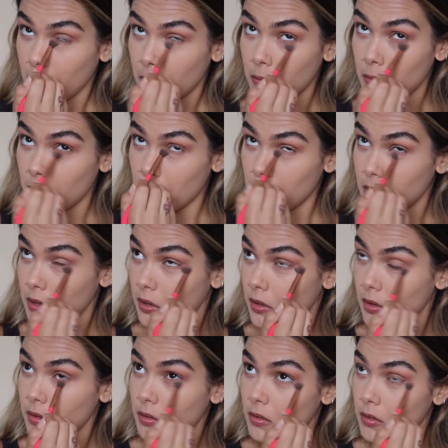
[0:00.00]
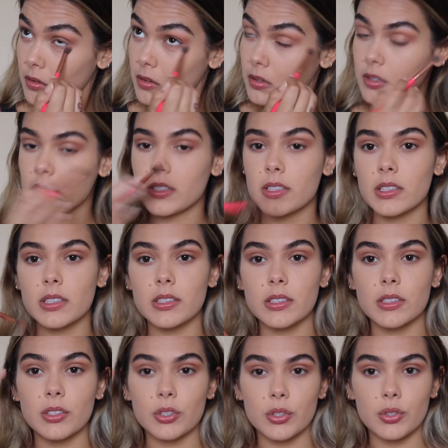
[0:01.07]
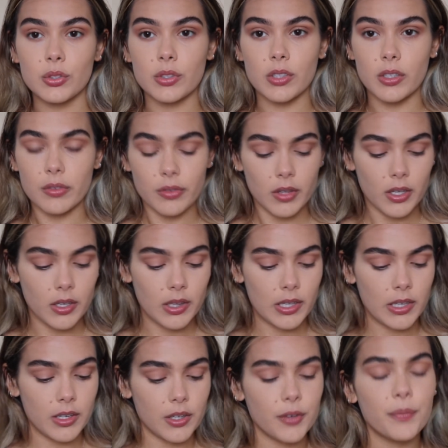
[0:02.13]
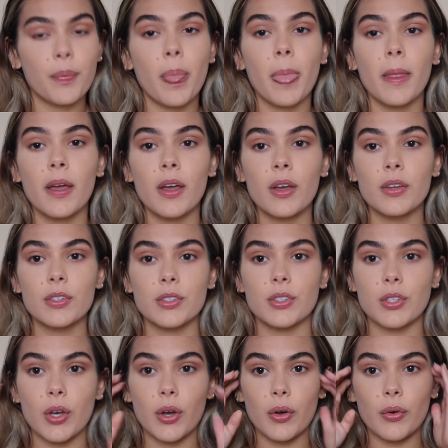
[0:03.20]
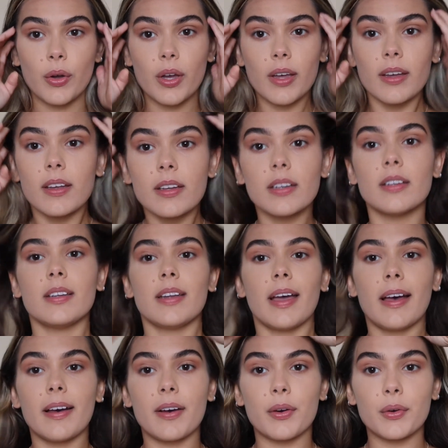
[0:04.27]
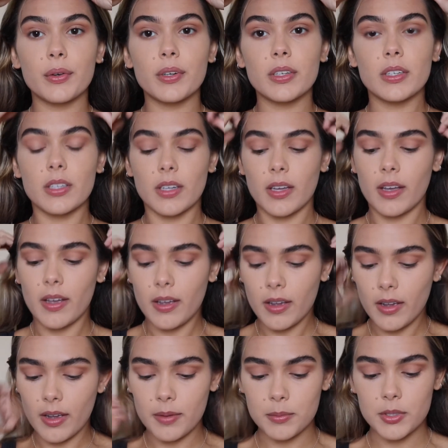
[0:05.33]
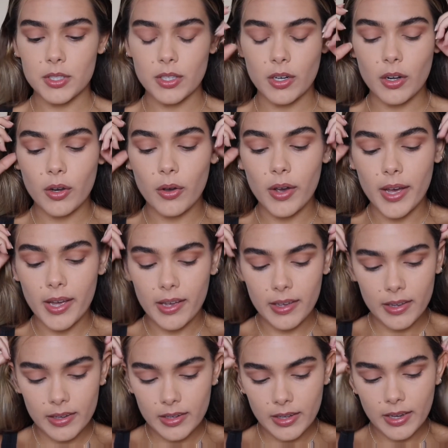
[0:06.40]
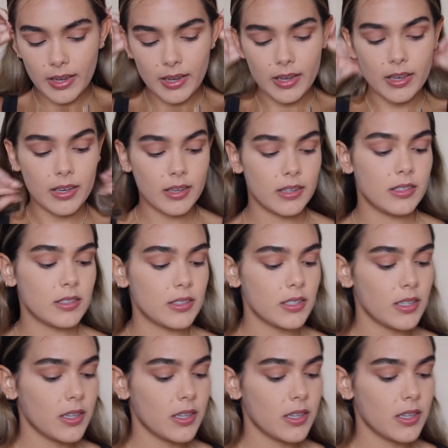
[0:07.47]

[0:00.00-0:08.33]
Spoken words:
We're gonna do stuff there later. So now I'm just gonna go ahead and